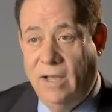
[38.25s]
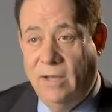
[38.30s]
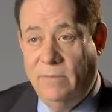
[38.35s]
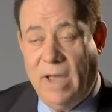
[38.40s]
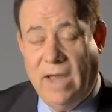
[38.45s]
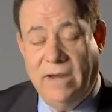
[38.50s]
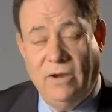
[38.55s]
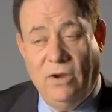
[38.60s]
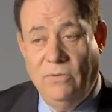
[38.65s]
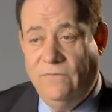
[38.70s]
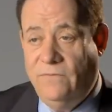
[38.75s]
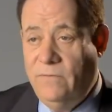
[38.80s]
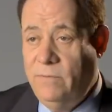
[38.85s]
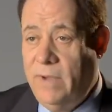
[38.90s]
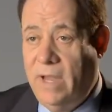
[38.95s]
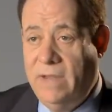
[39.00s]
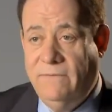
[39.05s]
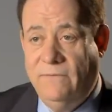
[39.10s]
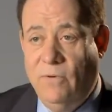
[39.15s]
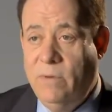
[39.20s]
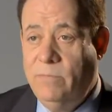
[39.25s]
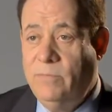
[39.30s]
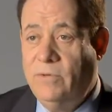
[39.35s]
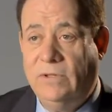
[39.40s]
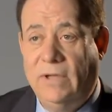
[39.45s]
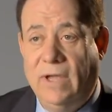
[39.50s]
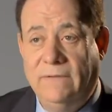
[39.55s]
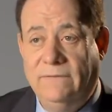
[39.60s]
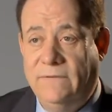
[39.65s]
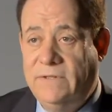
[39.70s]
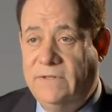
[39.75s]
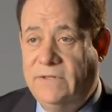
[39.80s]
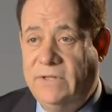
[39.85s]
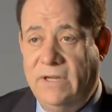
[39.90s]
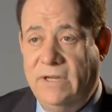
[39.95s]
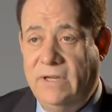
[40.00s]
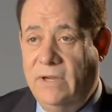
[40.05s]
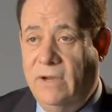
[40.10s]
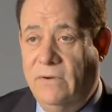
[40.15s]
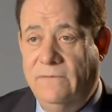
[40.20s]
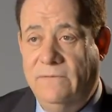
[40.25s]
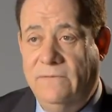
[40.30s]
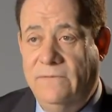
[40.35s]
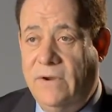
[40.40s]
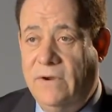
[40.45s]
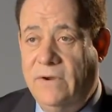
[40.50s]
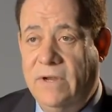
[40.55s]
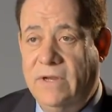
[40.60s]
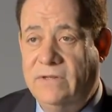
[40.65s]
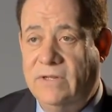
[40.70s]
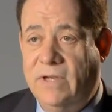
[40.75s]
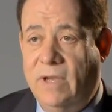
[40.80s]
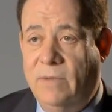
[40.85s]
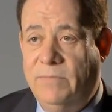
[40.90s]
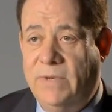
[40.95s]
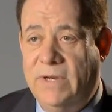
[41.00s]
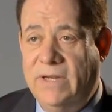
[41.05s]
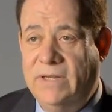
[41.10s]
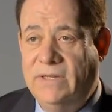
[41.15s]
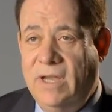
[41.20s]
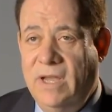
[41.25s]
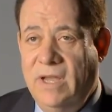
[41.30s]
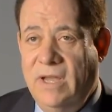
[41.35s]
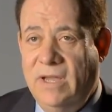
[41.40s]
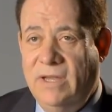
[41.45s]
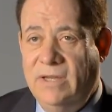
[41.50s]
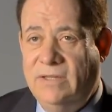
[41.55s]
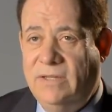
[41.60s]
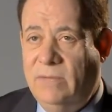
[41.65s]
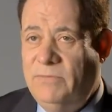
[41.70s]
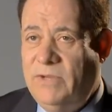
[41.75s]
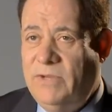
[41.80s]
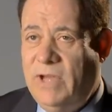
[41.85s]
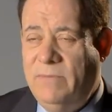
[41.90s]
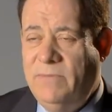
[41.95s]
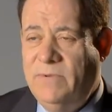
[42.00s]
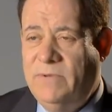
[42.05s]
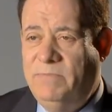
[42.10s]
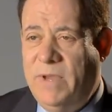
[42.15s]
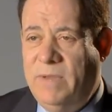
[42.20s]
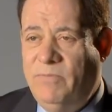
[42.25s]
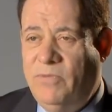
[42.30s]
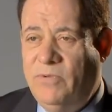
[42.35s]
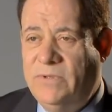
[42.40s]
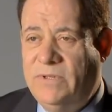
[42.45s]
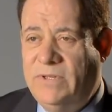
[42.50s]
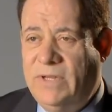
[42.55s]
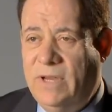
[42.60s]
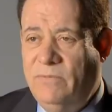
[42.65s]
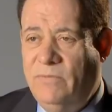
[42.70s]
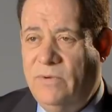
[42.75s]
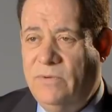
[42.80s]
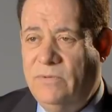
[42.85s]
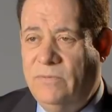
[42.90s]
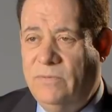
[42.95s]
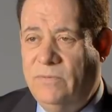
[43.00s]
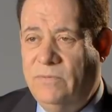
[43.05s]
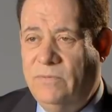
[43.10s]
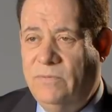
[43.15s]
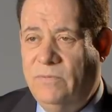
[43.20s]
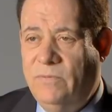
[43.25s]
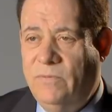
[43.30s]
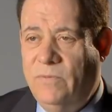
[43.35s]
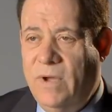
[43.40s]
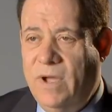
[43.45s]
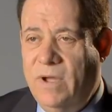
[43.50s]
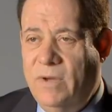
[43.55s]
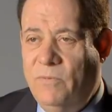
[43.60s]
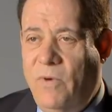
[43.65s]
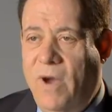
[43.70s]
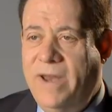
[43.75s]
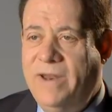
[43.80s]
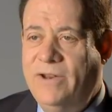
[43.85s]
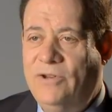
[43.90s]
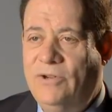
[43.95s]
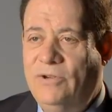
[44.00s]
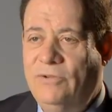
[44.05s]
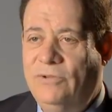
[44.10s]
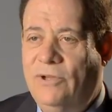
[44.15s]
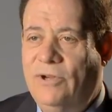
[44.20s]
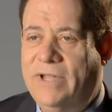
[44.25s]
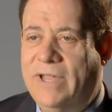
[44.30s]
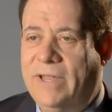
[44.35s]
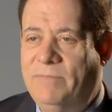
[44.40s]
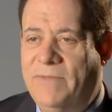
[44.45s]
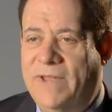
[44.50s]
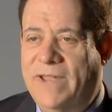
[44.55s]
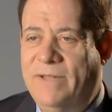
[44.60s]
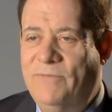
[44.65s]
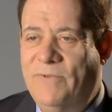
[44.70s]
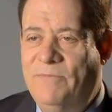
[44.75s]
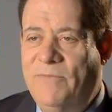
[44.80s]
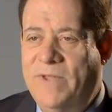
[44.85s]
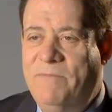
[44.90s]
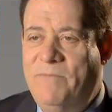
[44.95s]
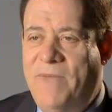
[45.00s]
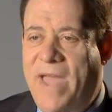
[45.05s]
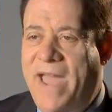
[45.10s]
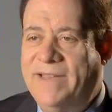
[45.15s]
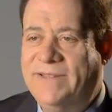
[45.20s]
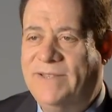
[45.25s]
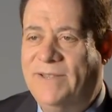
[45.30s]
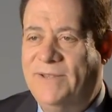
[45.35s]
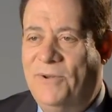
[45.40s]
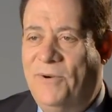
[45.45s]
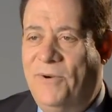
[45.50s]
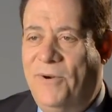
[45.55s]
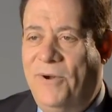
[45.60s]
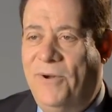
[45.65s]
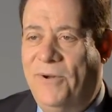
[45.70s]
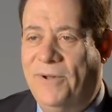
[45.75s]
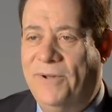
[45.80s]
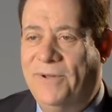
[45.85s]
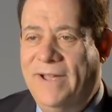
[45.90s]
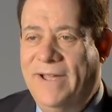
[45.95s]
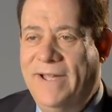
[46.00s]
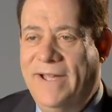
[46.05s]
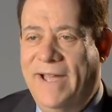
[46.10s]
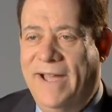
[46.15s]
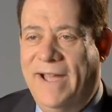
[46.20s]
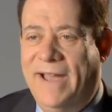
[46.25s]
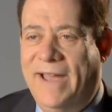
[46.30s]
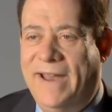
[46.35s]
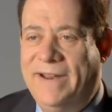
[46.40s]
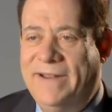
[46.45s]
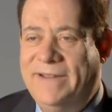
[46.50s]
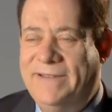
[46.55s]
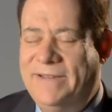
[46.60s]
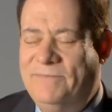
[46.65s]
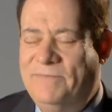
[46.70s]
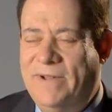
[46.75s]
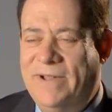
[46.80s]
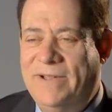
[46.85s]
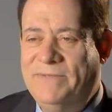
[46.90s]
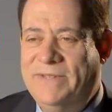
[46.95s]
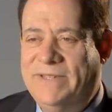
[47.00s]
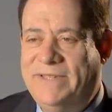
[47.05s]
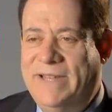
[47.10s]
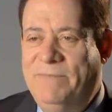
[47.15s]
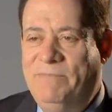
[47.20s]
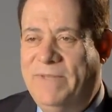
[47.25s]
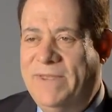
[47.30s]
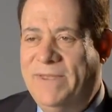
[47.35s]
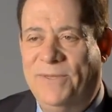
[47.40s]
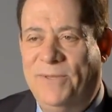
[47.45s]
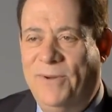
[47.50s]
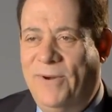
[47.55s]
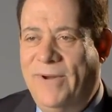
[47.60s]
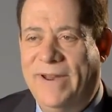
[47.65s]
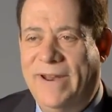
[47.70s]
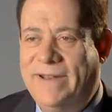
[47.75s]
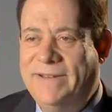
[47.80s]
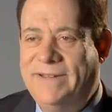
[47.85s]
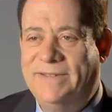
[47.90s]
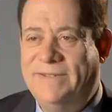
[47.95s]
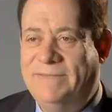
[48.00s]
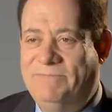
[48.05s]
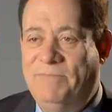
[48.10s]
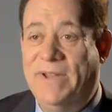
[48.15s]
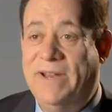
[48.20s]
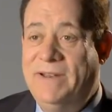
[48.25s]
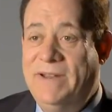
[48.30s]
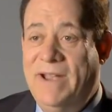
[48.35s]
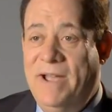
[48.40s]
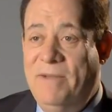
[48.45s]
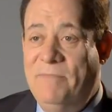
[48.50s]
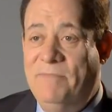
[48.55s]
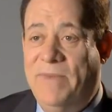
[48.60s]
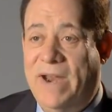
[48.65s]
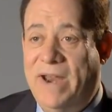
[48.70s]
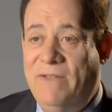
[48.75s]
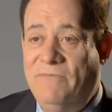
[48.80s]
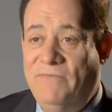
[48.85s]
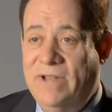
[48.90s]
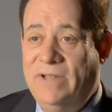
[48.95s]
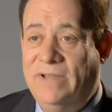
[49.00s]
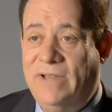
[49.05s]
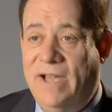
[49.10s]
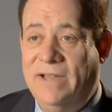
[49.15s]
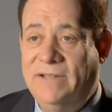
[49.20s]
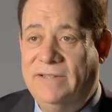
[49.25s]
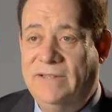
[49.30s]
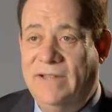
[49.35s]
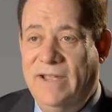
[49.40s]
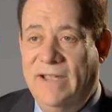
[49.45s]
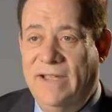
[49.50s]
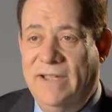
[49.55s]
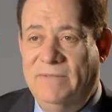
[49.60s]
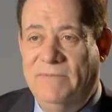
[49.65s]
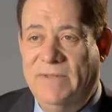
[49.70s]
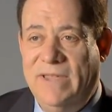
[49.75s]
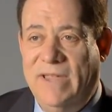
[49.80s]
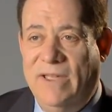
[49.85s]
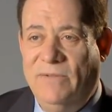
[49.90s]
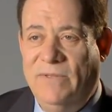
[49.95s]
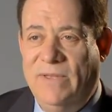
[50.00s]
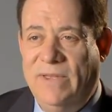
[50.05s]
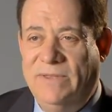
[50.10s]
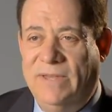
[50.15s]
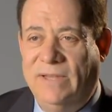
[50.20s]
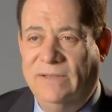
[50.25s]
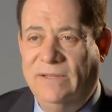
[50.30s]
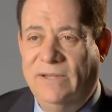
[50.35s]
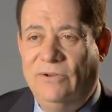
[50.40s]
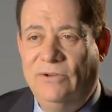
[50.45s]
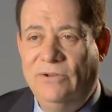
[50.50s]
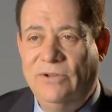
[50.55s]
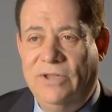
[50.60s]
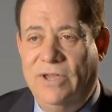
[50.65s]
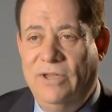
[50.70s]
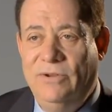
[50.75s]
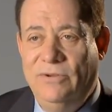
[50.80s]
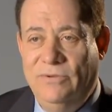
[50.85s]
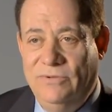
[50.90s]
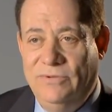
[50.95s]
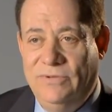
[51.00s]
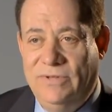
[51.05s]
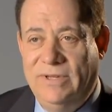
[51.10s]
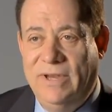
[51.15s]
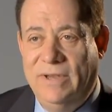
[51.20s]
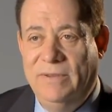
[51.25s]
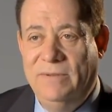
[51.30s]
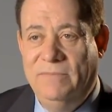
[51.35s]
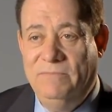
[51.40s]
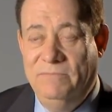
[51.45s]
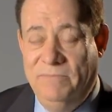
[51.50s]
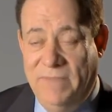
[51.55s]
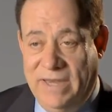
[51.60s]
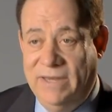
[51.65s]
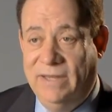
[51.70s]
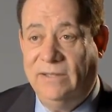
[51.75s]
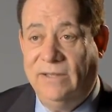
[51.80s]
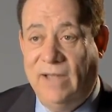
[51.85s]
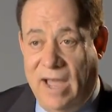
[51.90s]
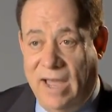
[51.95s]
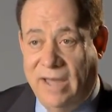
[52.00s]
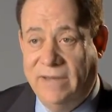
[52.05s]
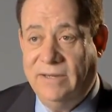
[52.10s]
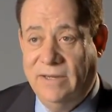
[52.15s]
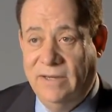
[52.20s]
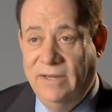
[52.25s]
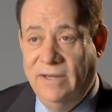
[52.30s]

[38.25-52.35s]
I know from my former life as CEO of various companies, sometimes people would say, well, why didn't you look at me when we passed in the hall? And I said, well, I was deep in thought. But I realized, the little cues mean a lot.